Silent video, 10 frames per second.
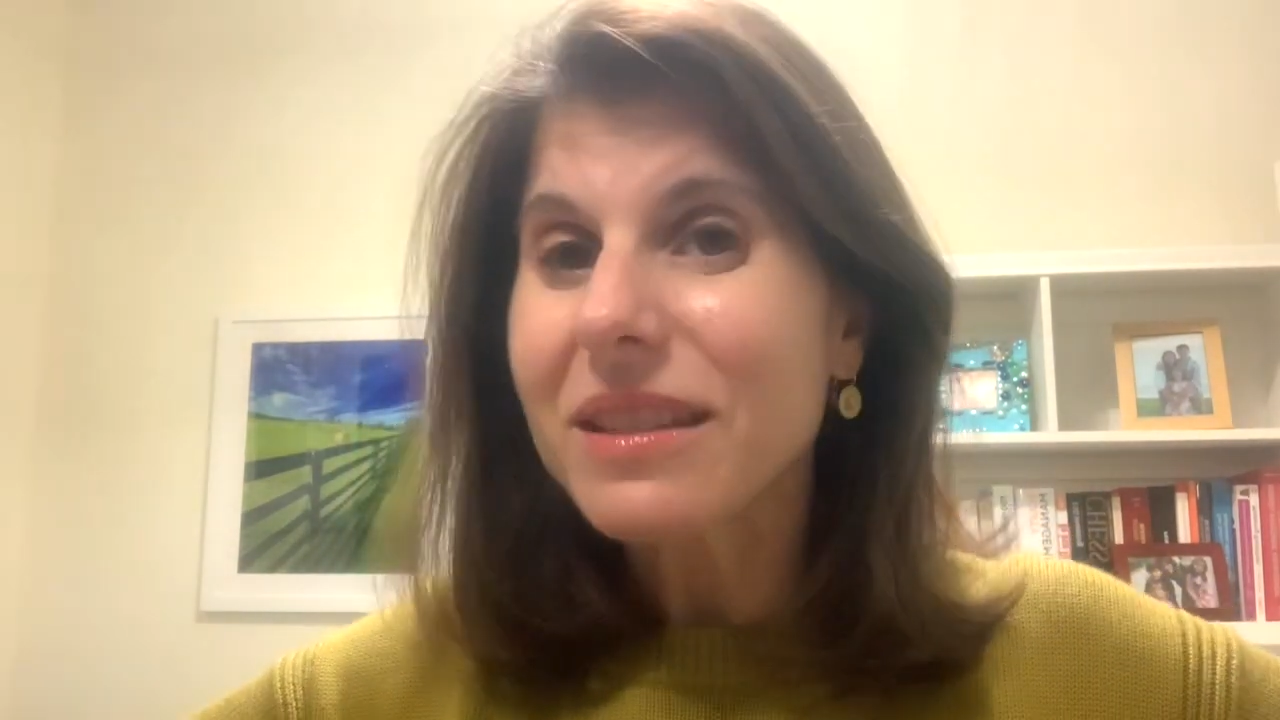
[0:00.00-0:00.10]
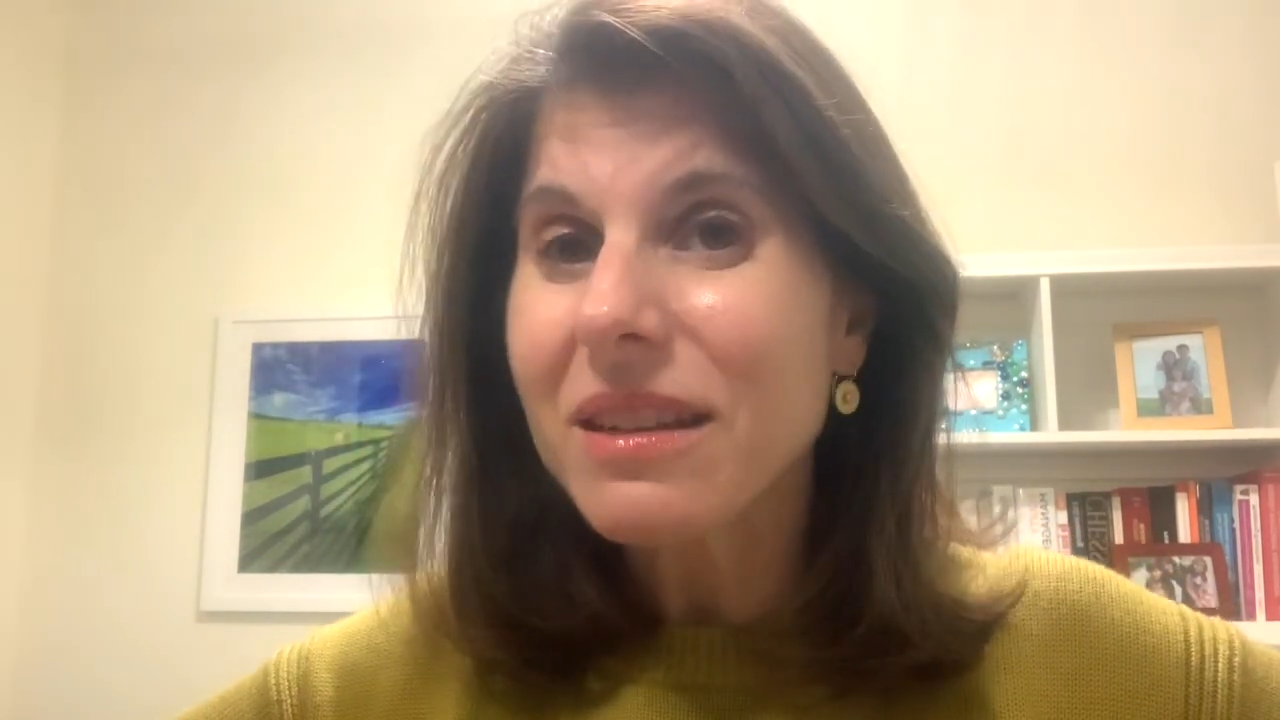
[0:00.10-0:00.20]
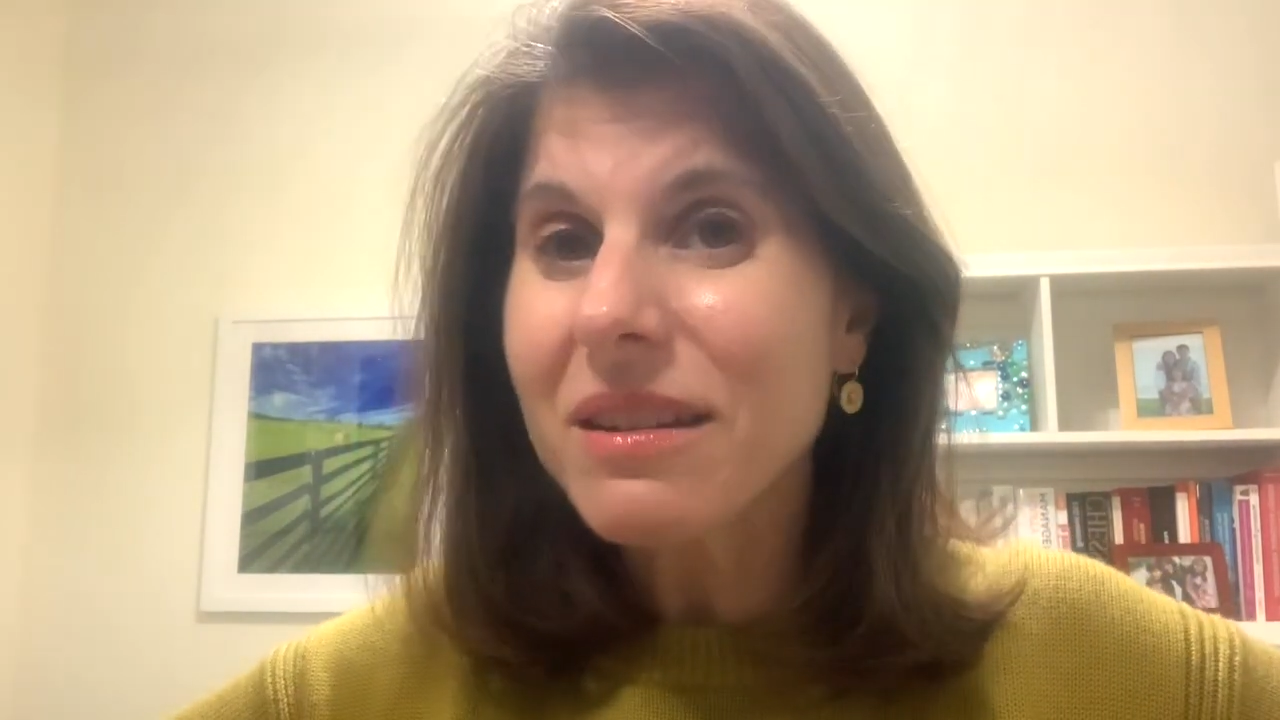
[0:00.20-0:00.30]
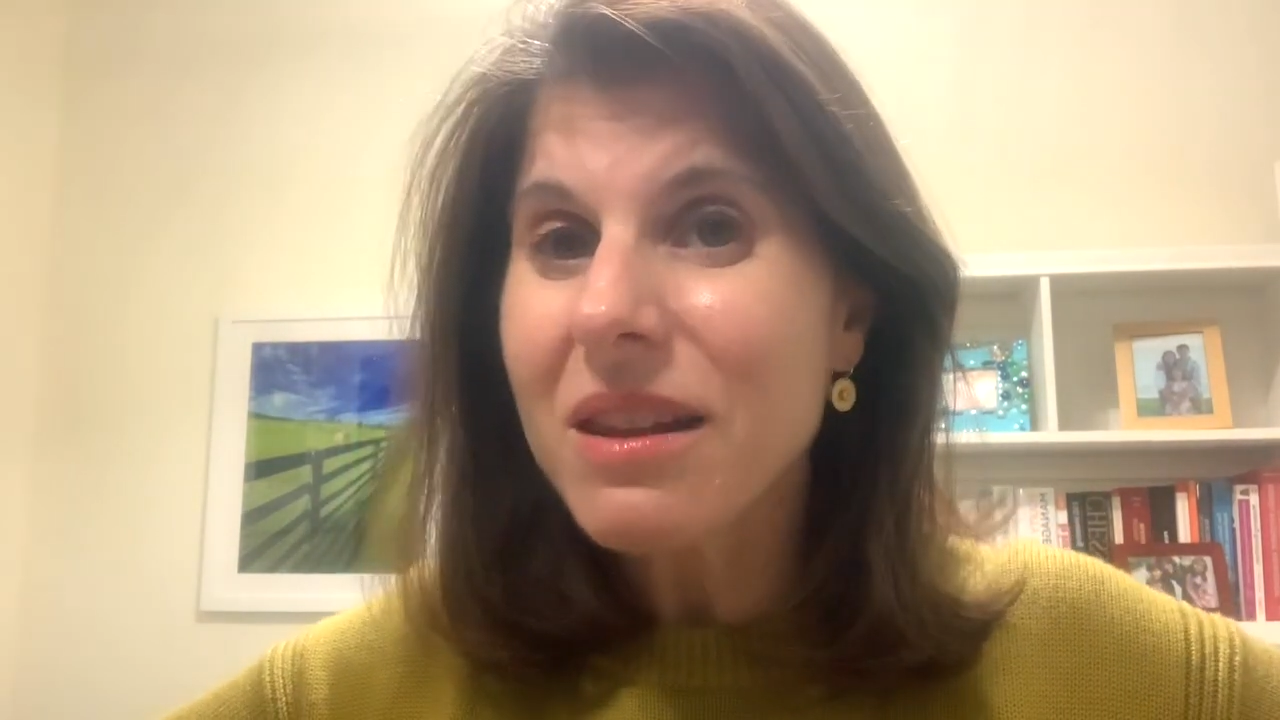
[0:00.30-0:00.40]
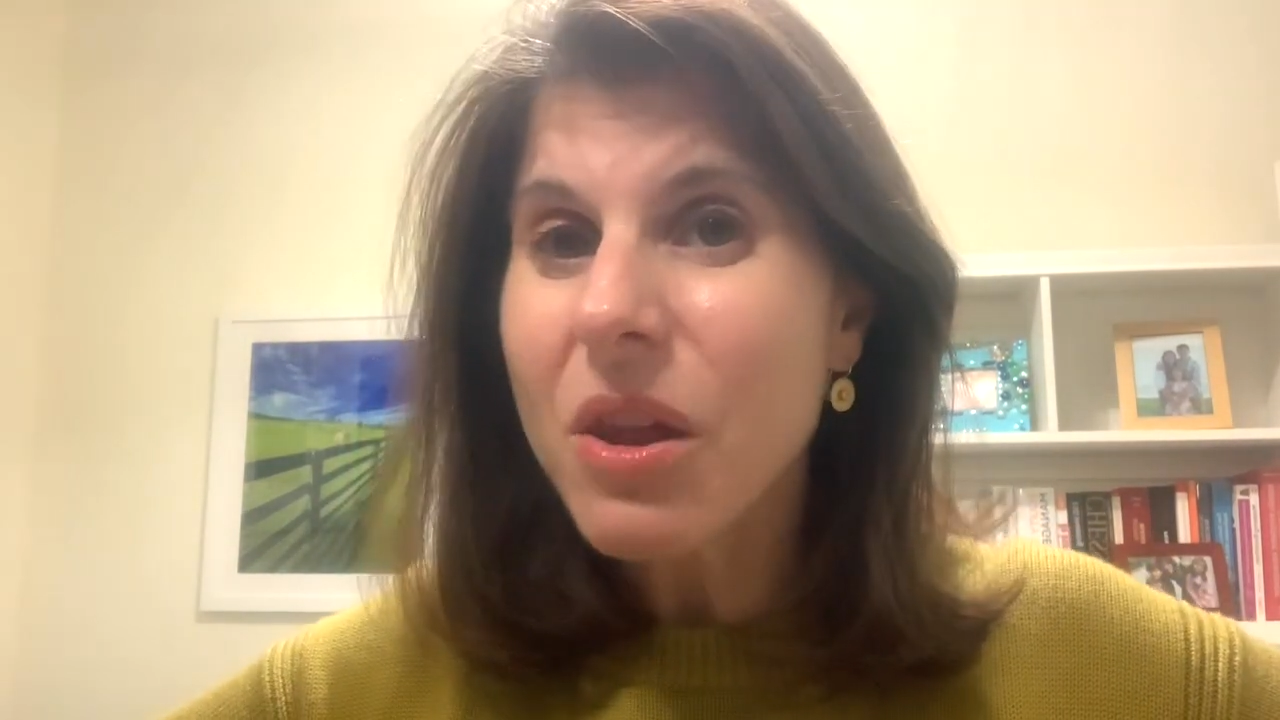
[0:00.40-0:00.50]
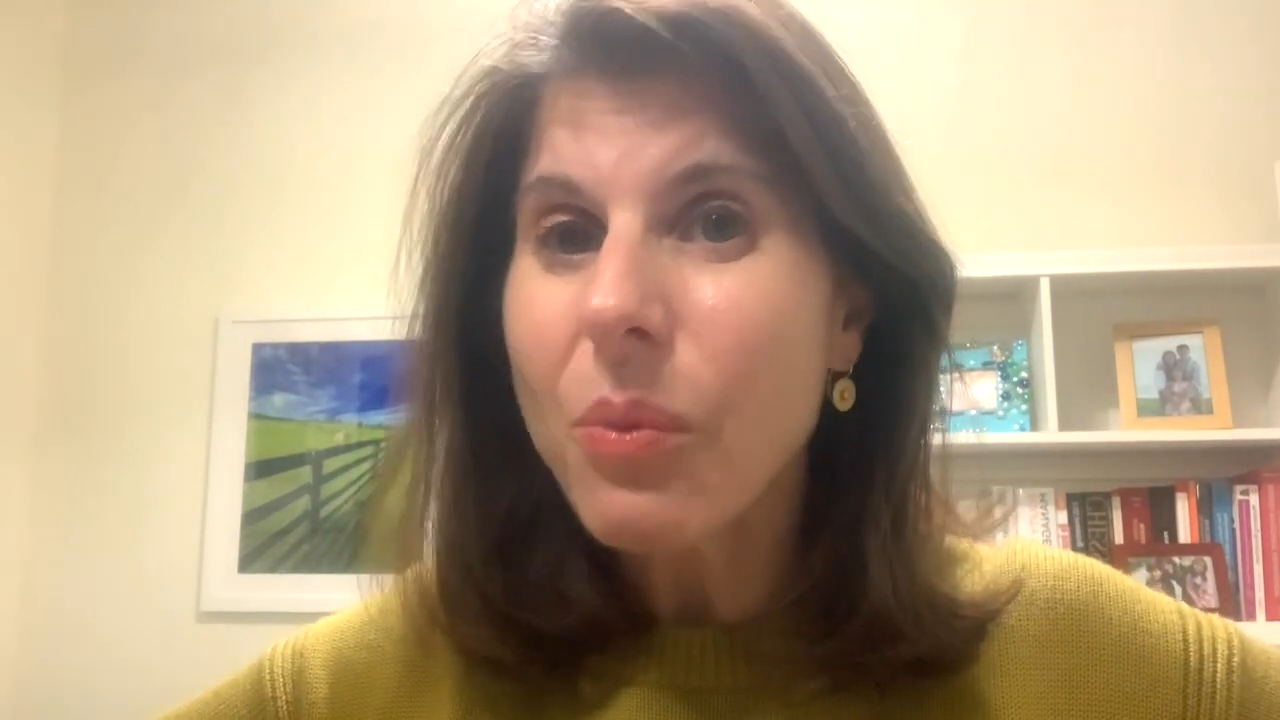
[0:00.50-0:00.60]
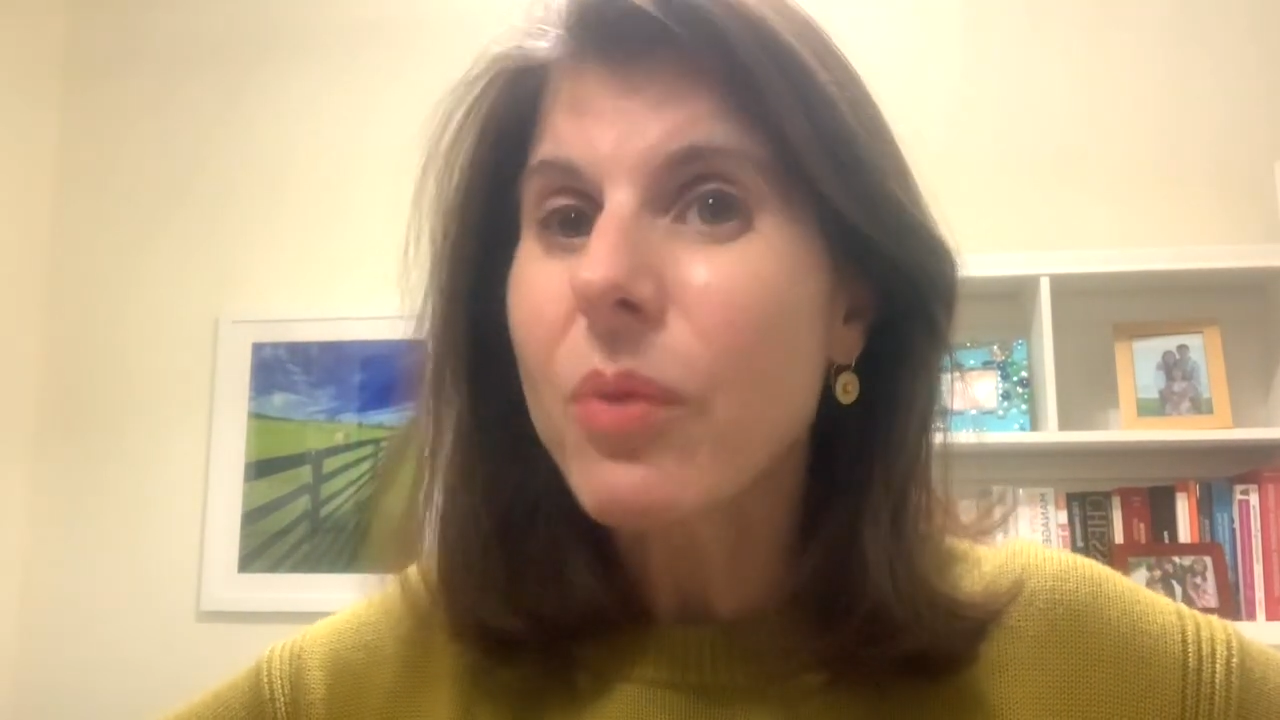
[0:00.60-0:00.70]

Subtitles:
deal